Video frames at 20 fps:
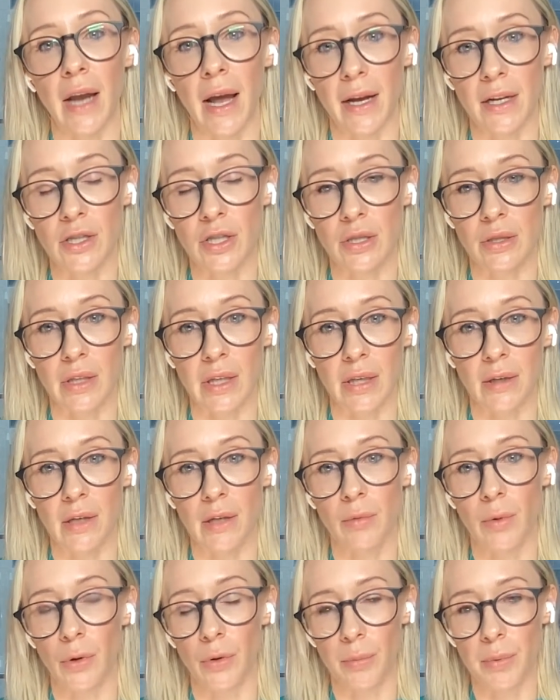actually,
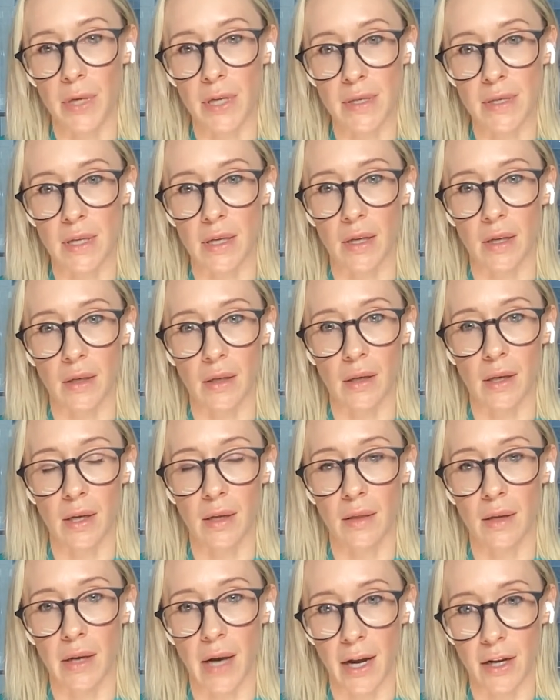he wrote a piece
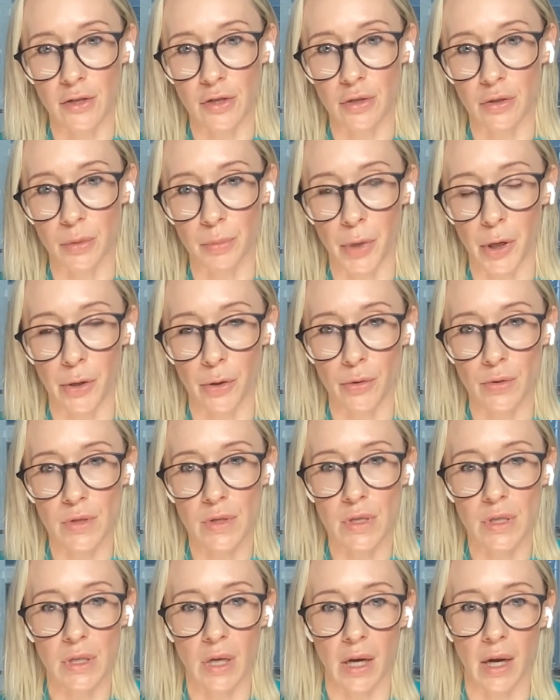in the National
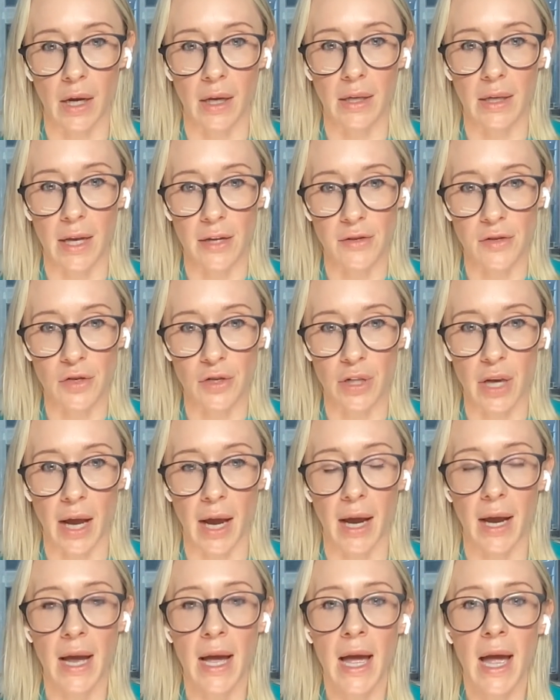Post
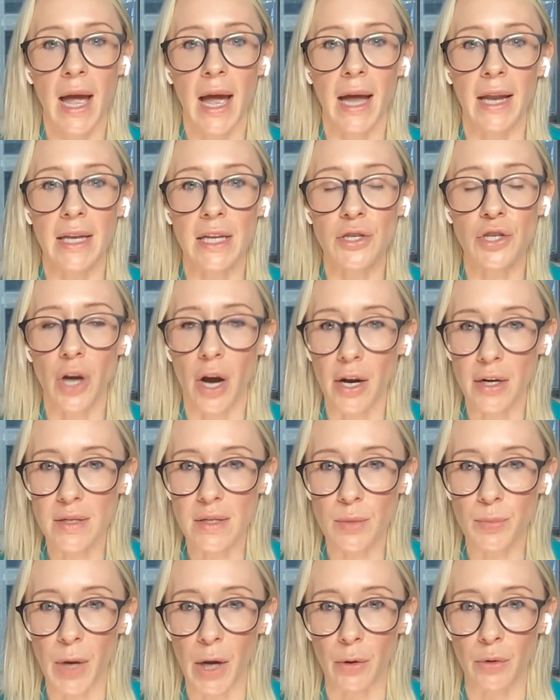yesterday, and he
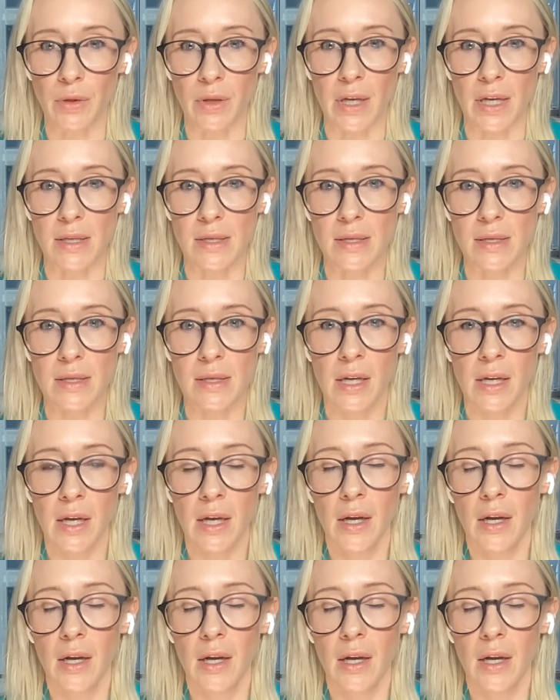talks about this